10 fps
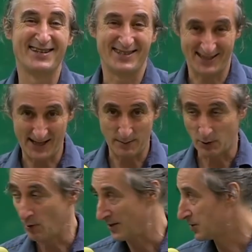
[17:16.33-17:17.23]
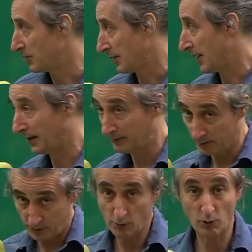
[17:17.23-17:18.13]
the same question, and
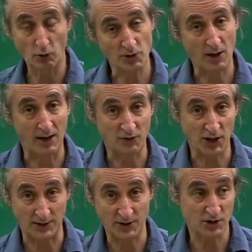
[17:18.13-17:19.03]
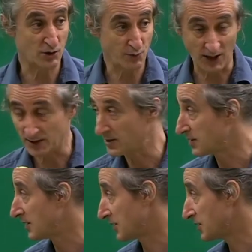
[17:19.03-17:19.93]
you will also have chance to practice
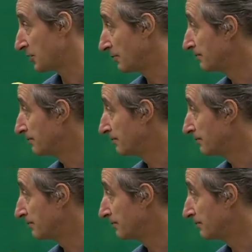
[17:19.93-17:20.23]
this too.